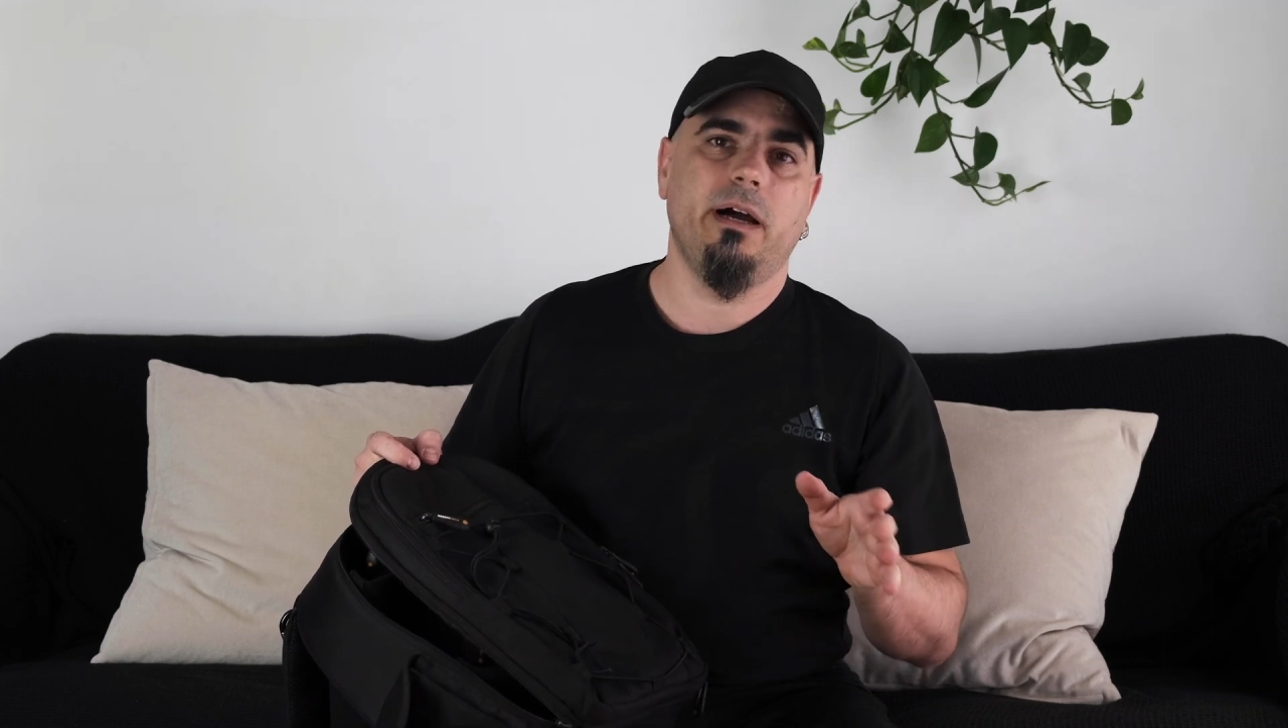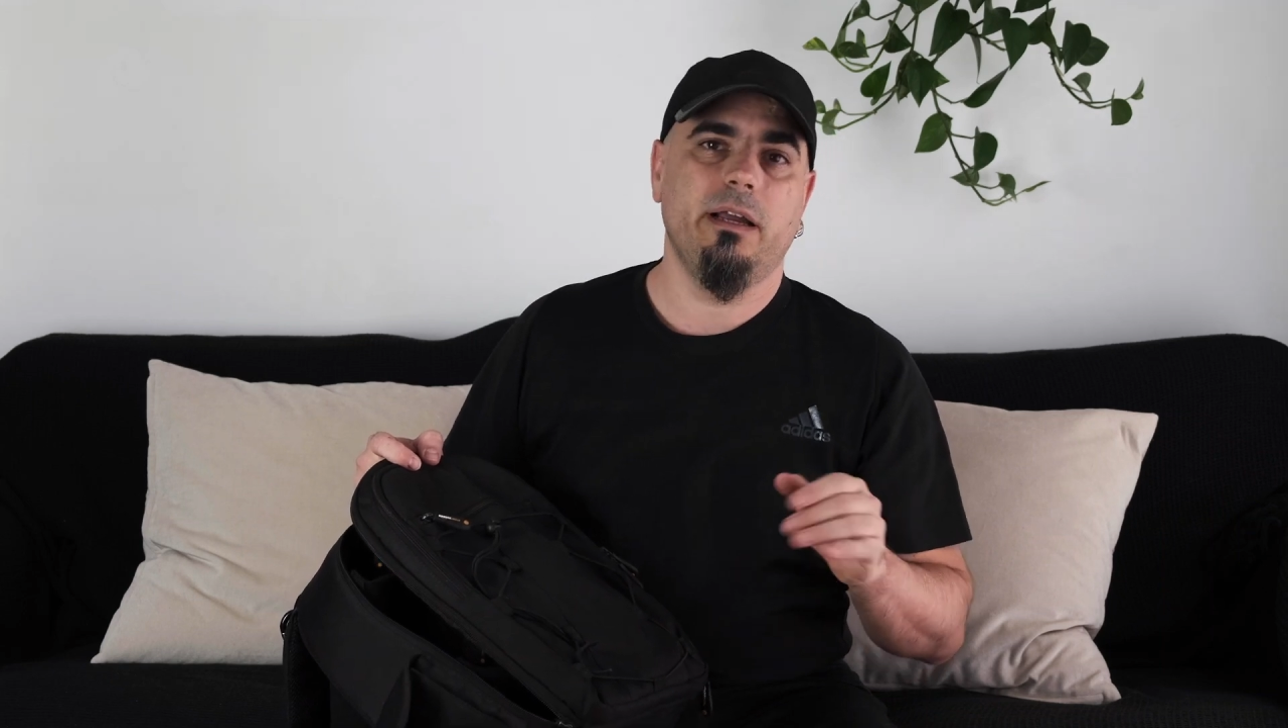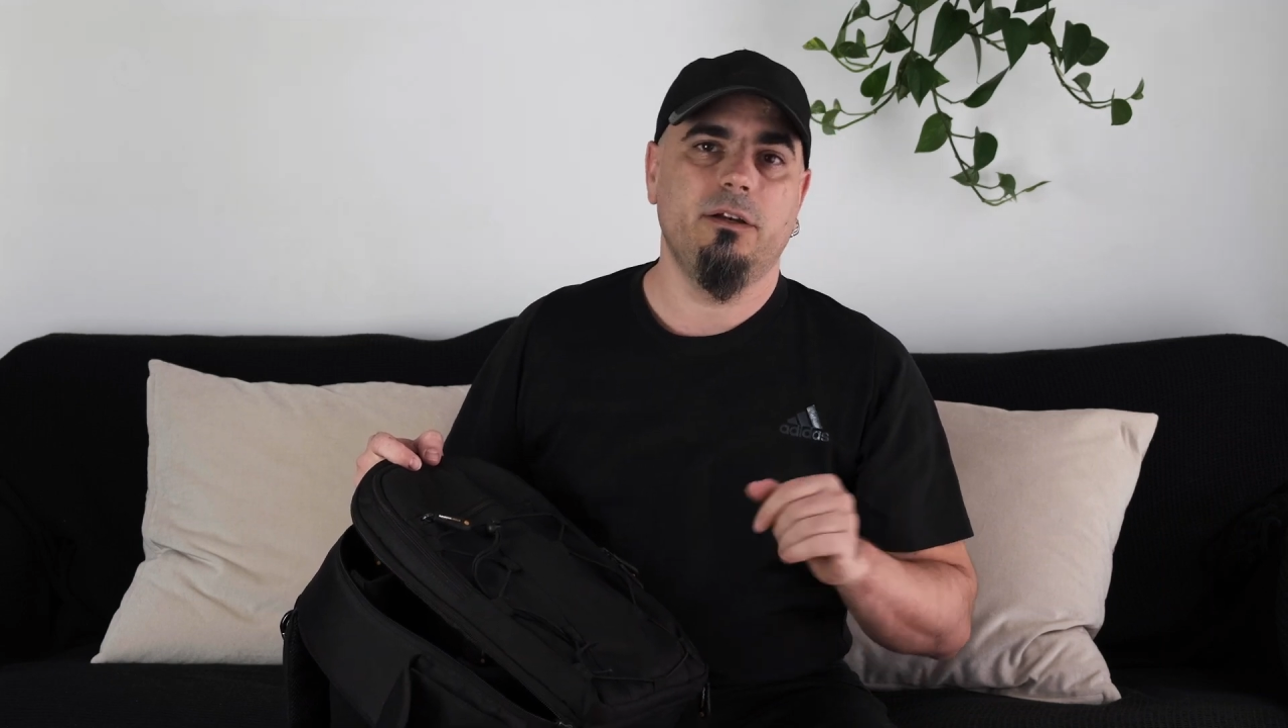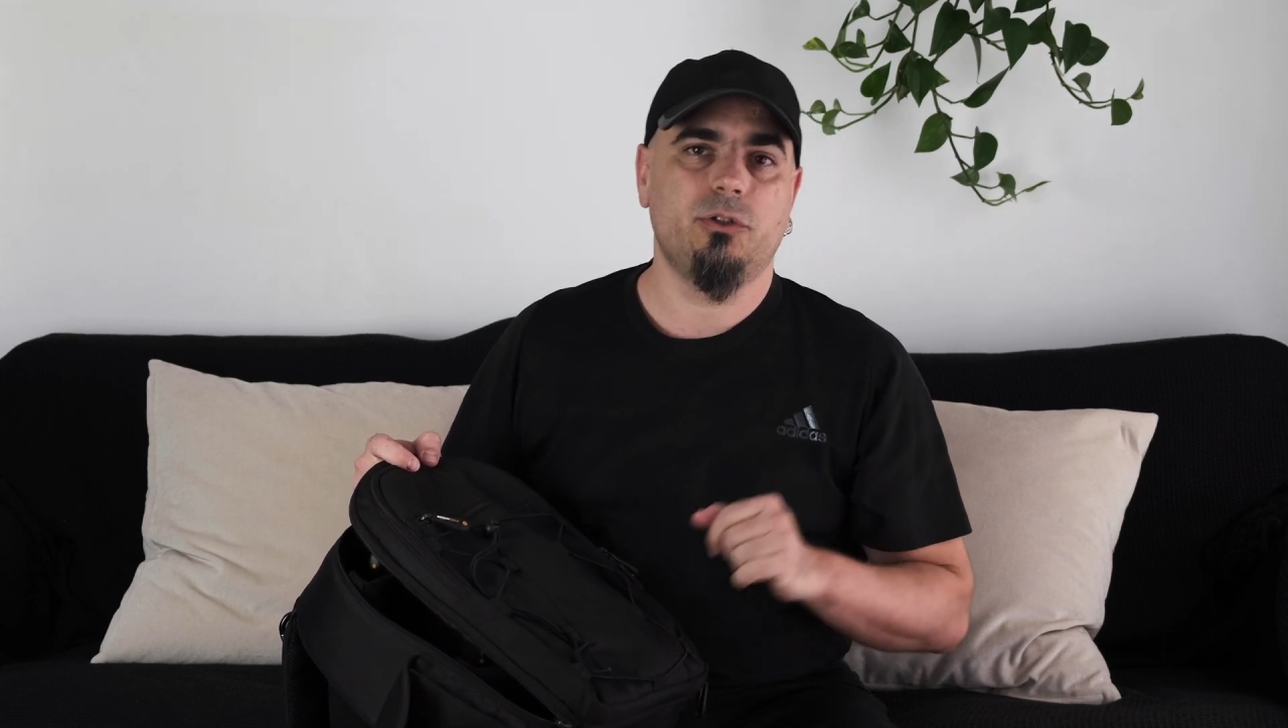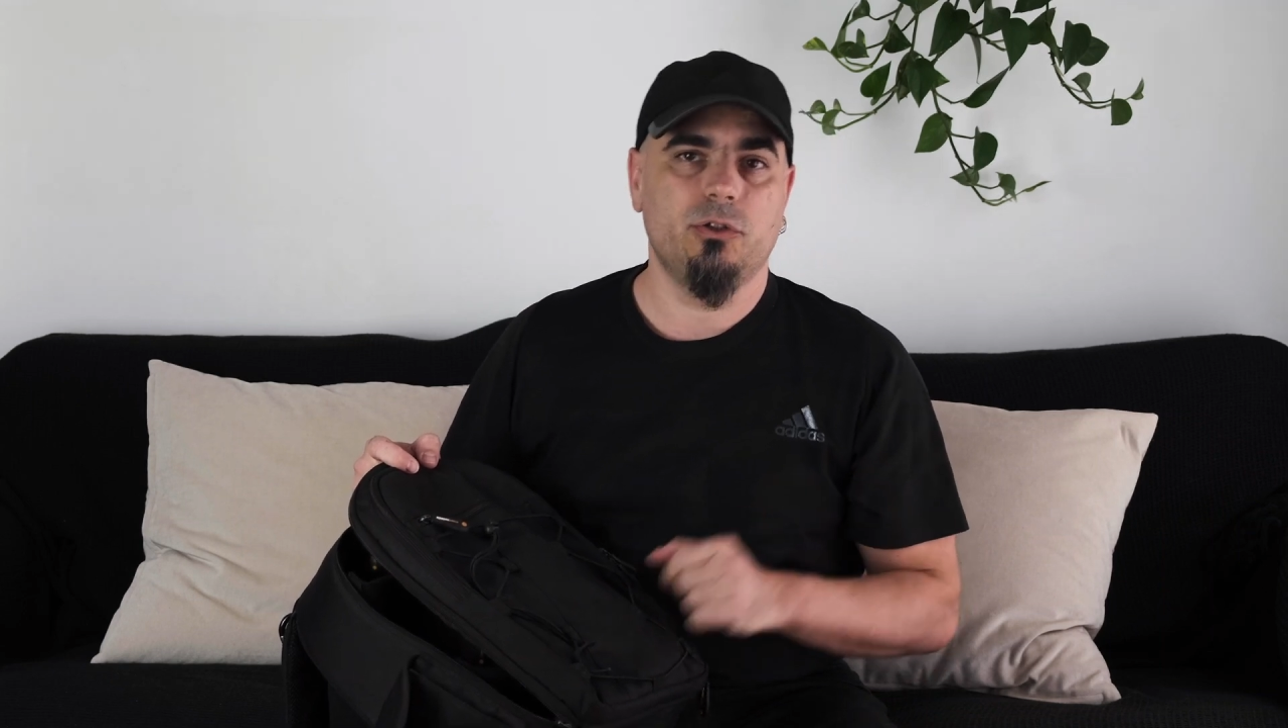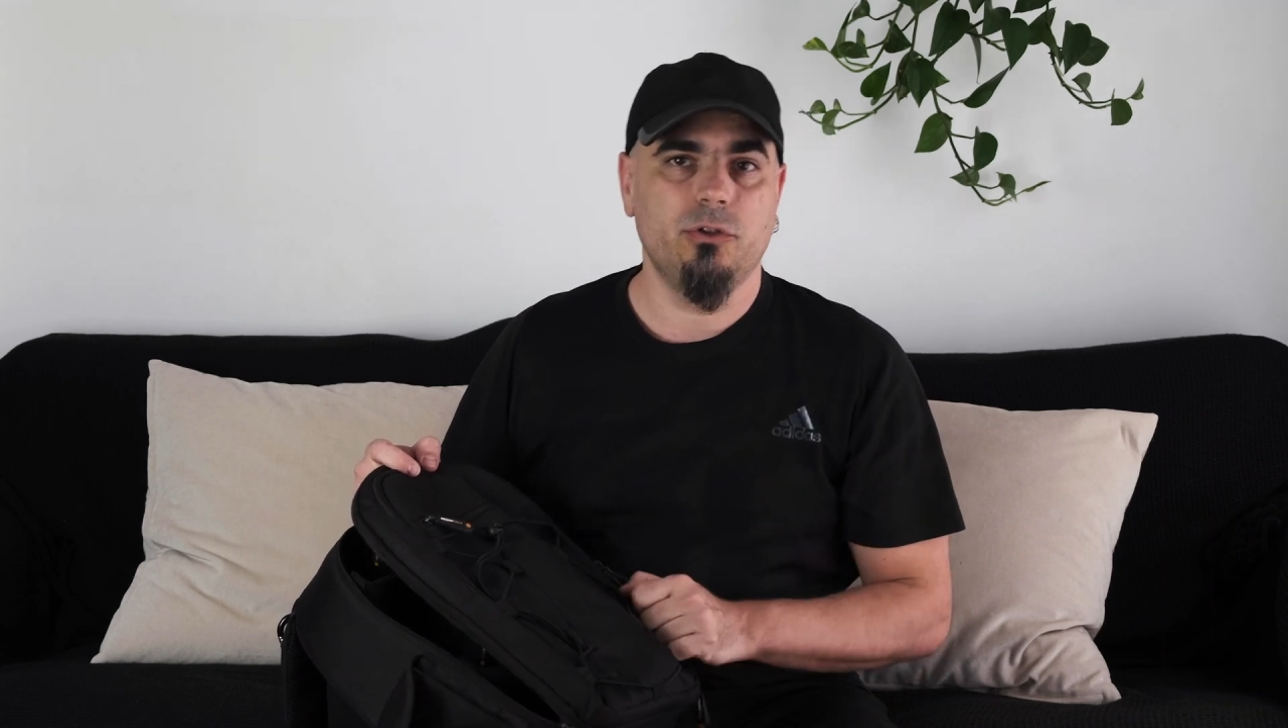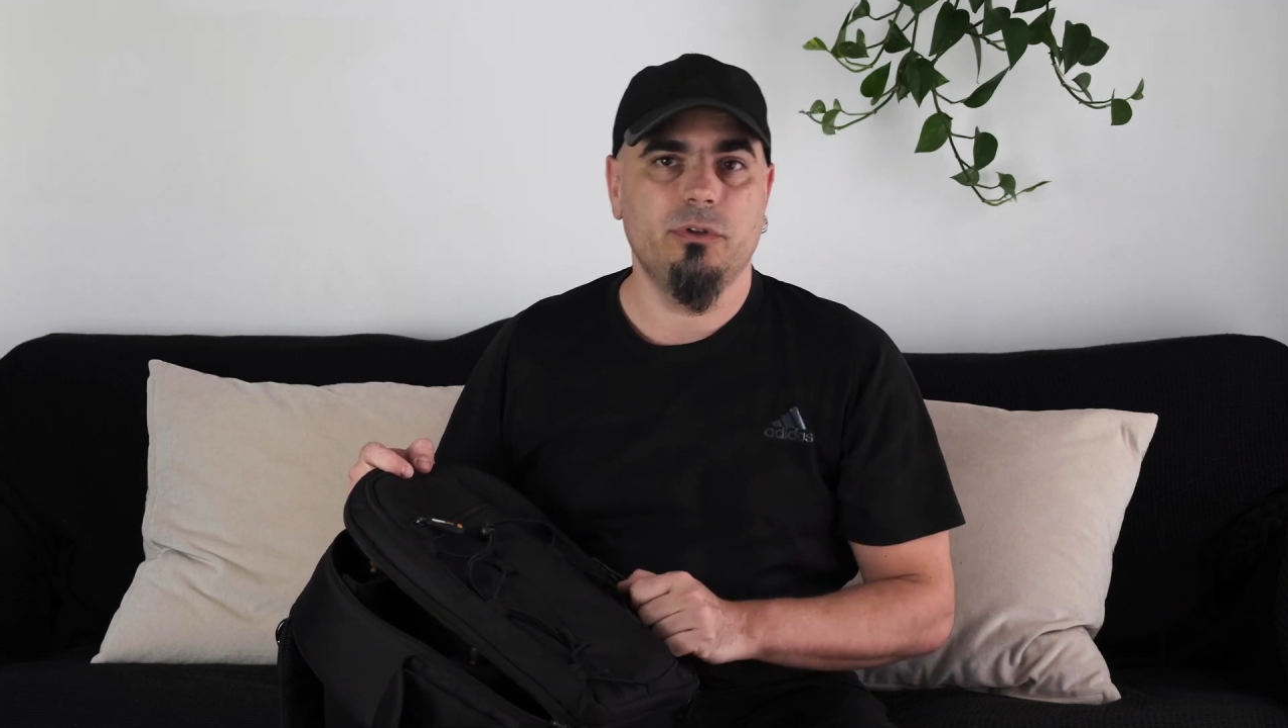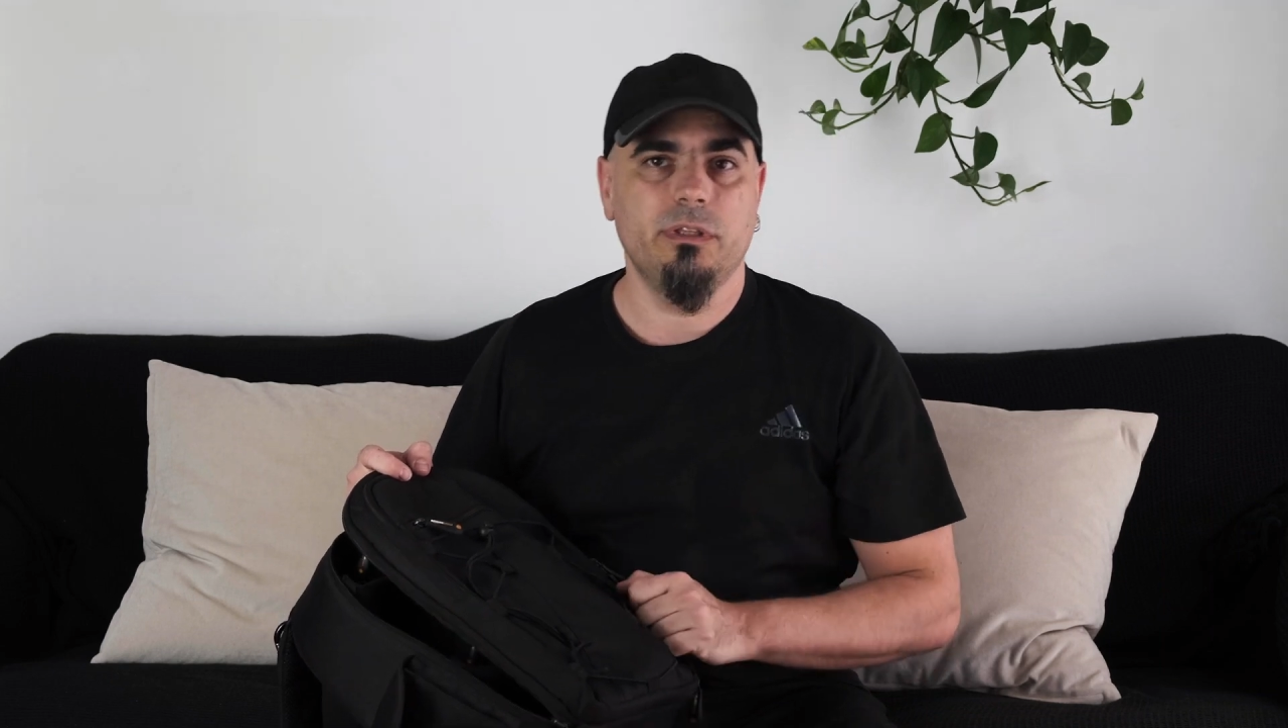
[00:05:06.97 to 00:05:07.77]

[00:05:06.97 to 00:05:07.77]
I'll show you in